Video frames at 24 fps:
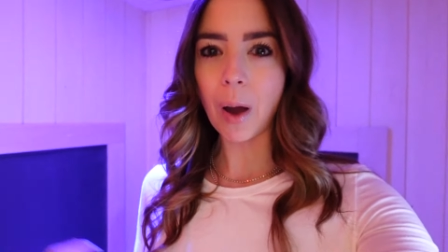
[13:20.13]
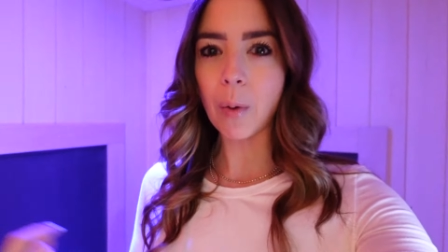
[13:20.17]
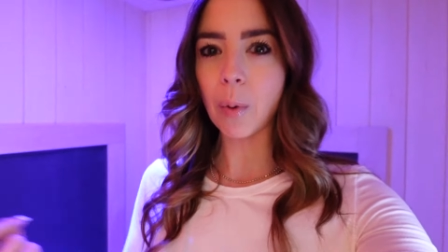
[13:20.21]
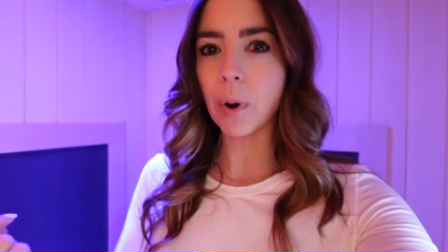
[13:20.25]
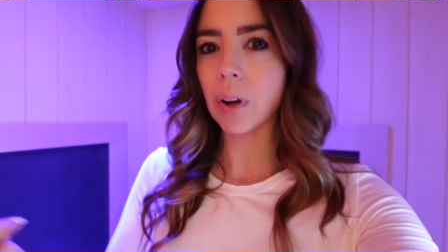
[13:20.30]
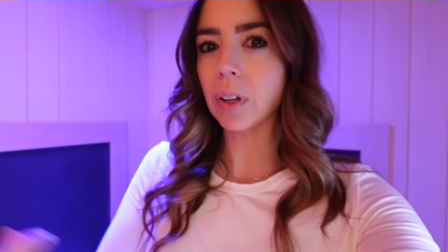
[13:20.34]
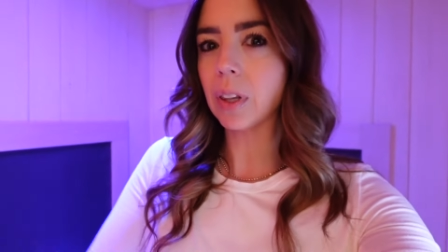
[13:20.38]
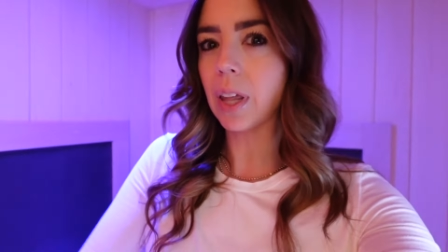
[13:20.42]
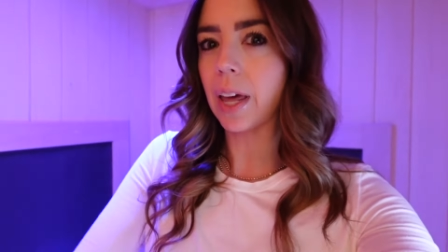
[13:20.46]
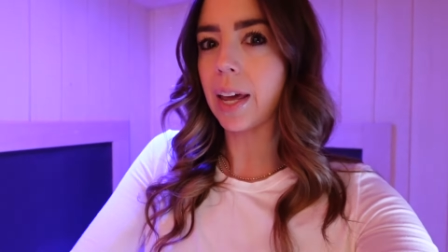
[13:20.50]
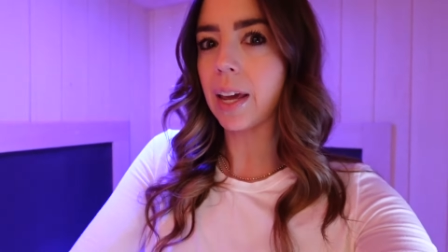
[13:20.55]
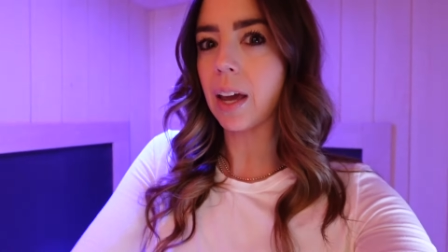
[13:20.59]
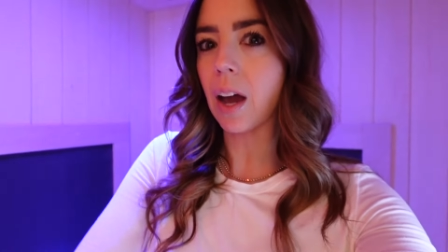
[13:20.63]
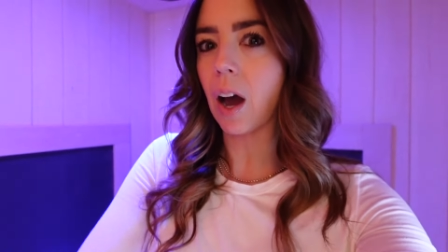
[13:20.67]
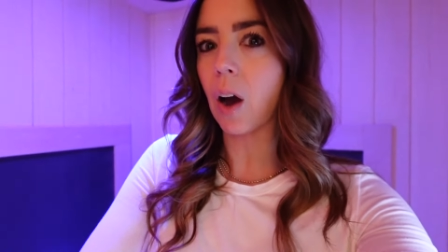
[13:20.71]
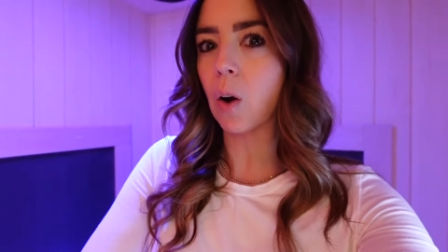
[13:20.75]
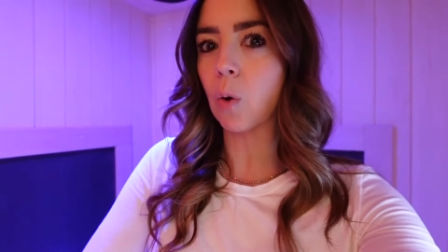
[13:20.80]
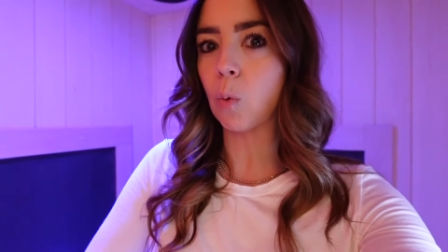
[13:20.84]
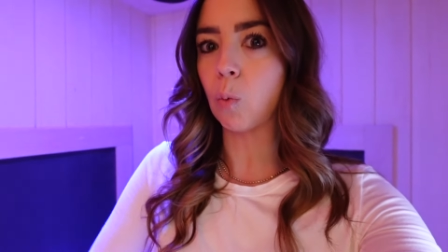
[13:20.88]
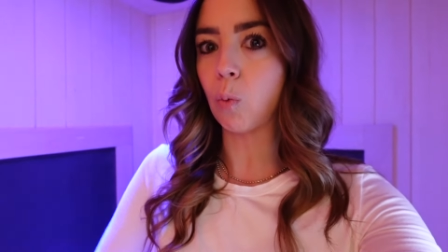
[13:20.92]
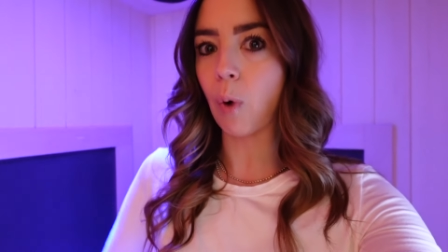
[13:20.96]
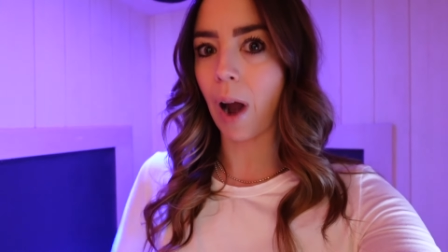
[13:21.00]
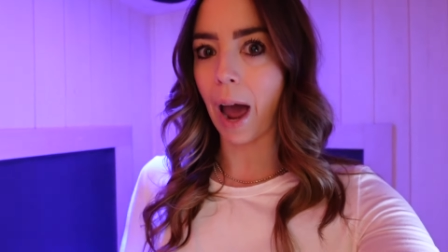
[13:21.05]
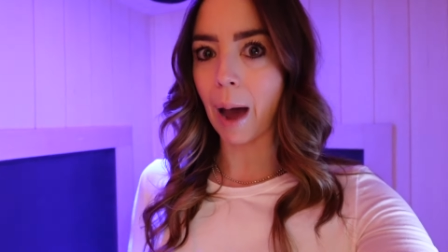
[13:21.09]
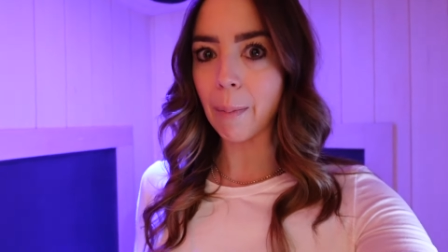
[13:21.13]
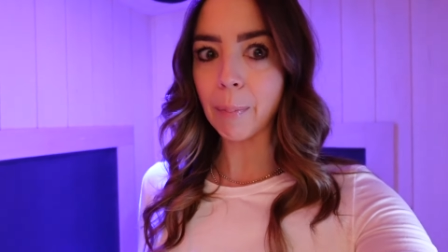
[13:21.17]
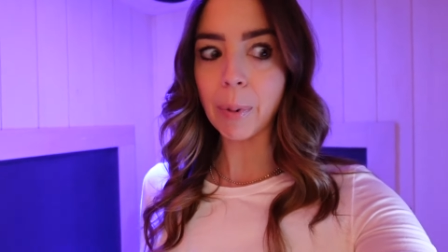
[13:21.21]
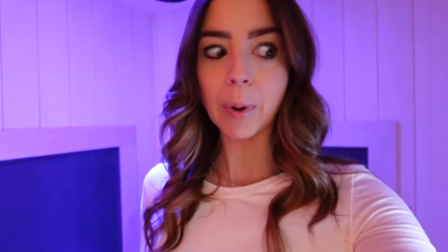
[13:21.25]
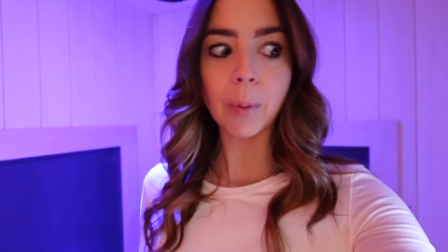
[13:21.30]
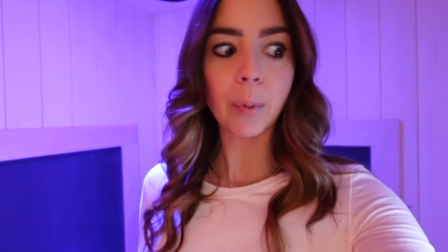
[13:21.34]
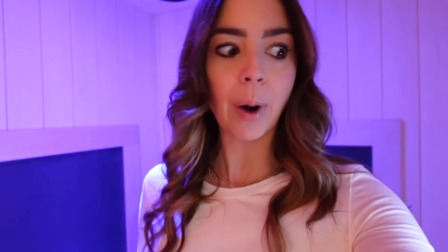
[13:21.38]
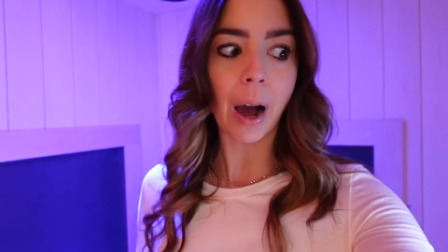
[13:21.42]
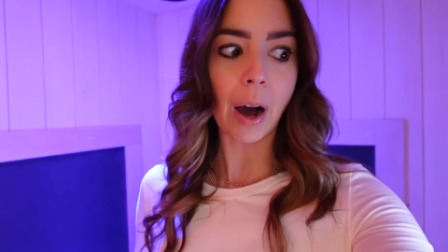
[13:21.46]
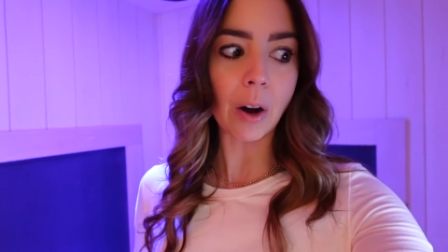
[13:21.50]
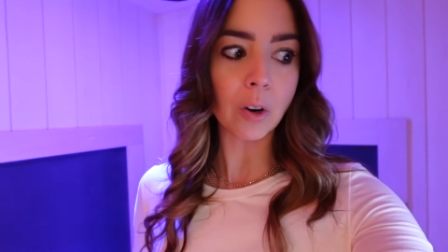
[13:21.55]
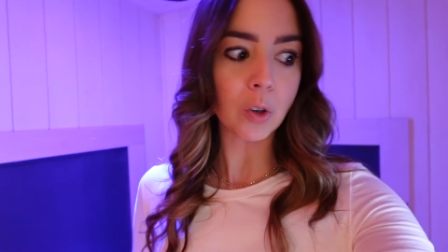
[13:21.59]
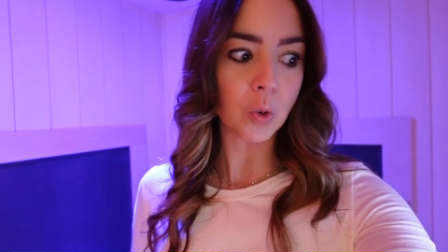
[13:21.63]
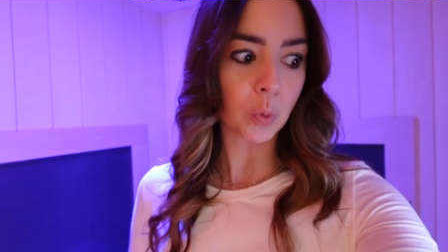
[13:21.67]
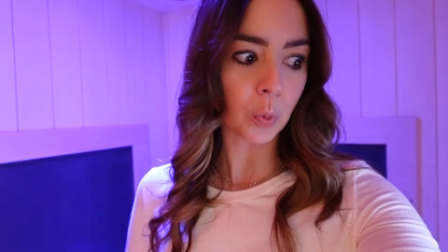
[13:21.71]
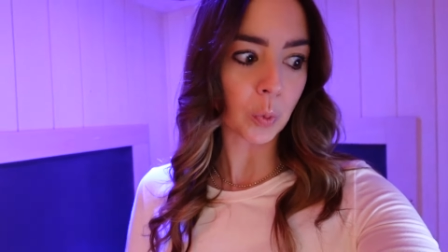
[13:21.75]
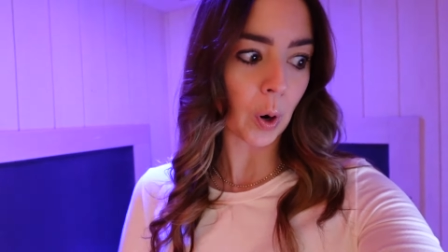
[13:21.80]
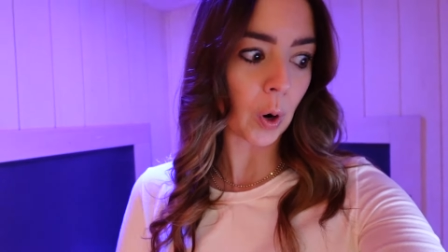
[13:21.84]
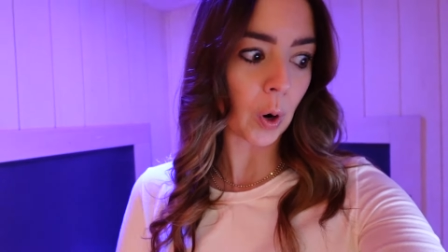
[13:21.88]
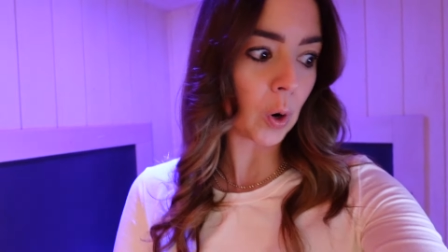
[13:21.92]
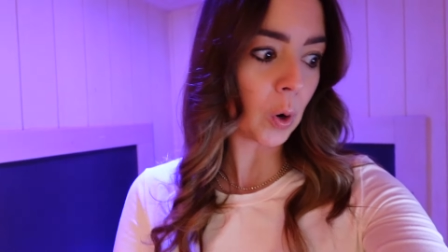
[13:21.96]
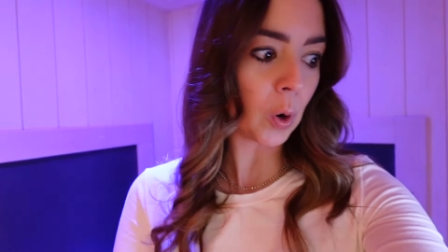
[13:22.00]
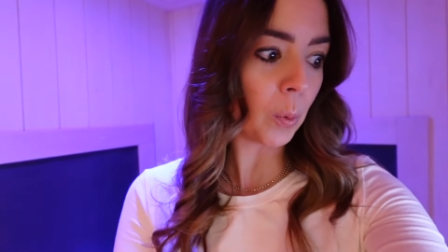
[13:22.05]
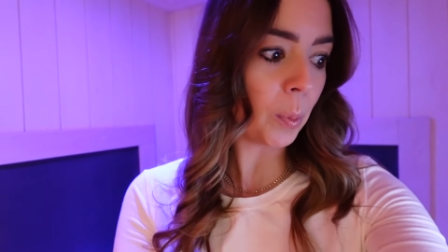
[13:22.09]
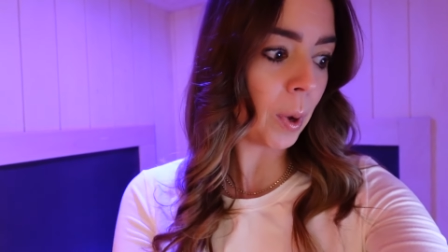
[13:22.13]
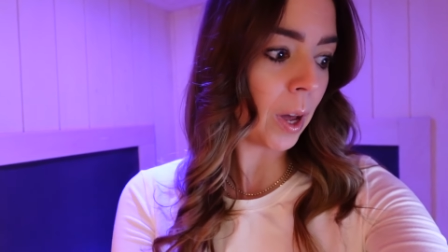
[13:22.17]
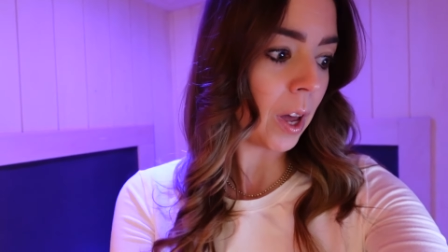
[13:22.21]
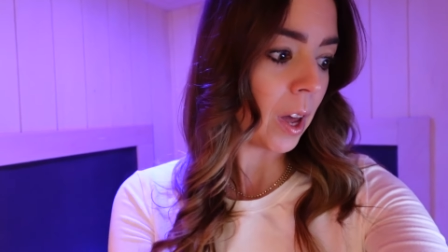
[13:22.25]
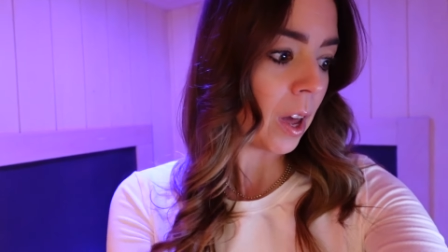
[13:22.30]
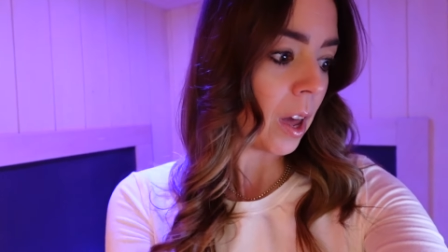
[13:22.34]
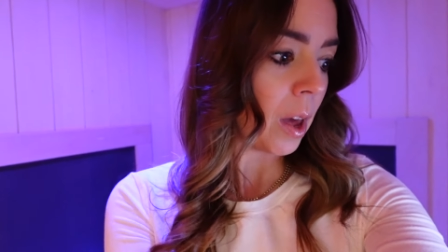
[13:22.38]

I wear like a wrap around robe